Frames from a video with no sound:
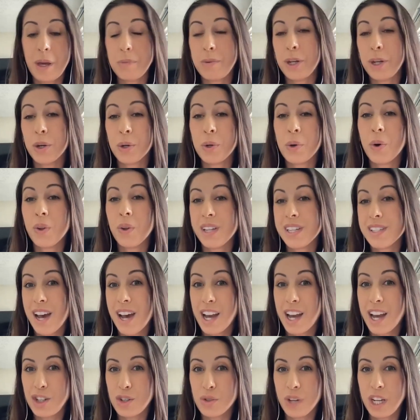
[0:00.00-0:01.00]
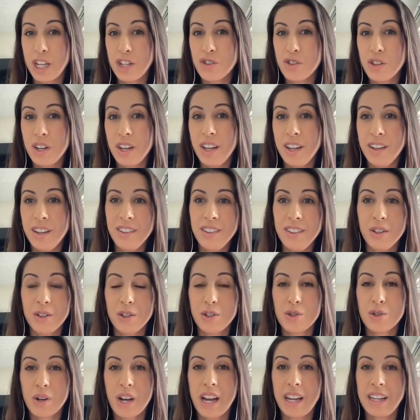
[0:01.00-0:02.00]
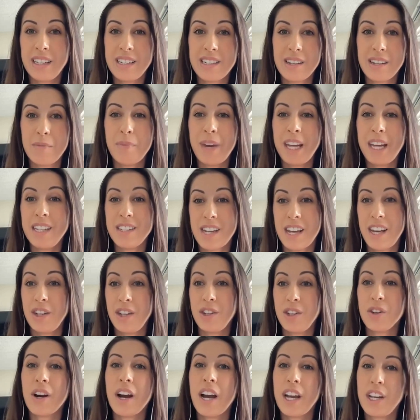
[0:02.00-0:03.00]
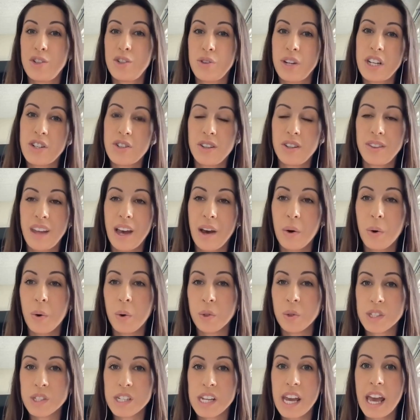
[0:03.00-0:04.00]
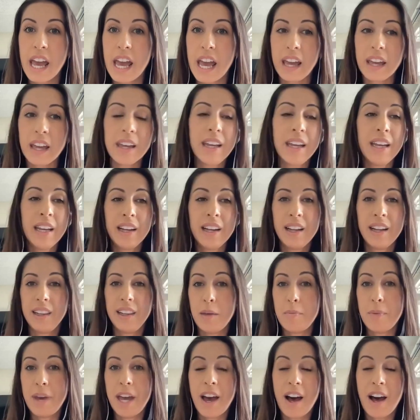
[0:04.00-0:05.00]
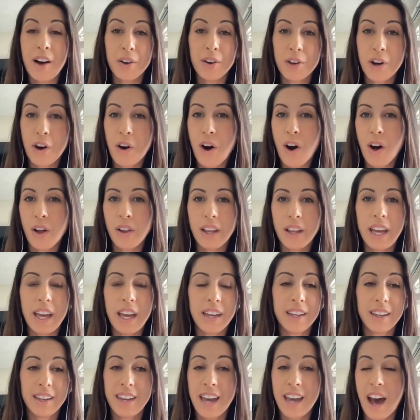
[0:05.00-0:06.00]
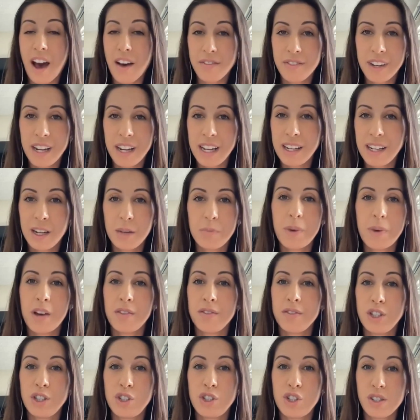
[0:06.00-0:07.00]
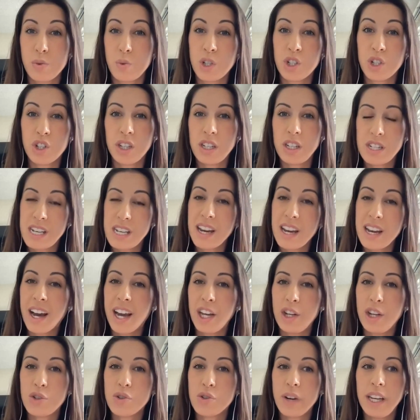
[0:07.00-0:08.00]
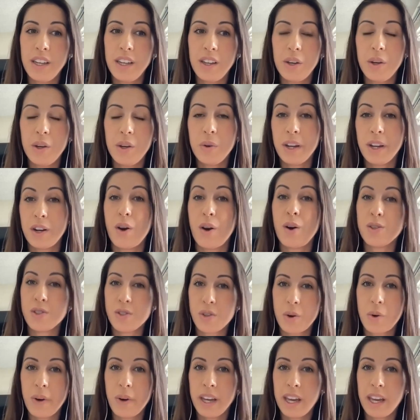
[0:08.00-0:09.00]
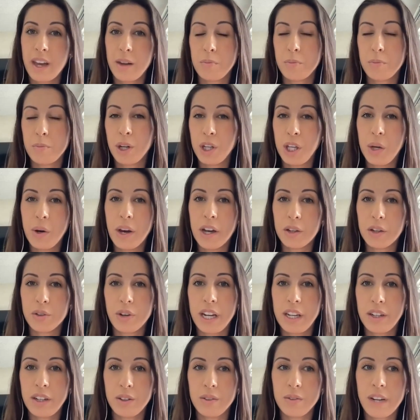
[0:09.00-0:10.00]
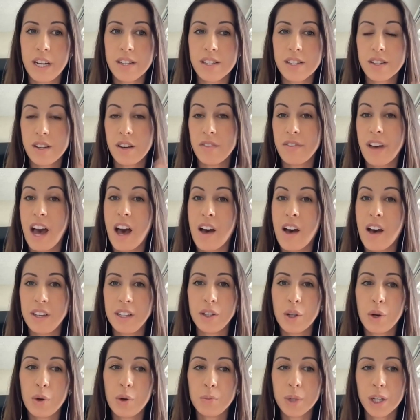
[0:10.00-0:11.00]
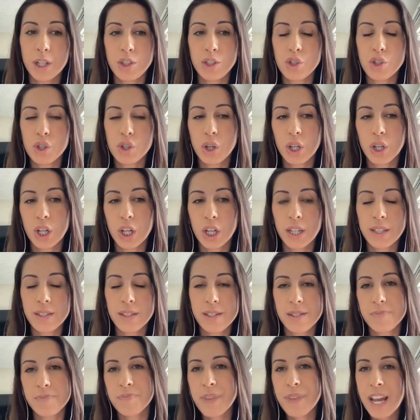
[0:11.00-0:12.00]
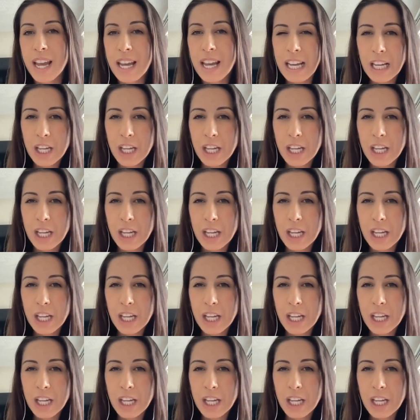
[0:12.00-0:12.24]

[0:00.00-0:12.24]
Maybe your goal is hydration. You're trying to maintain your hydration that whole day, limit alcoholic, caffeinated beverages, which can dehydrate you and also, again, put you at greater risk of having low blood sugars.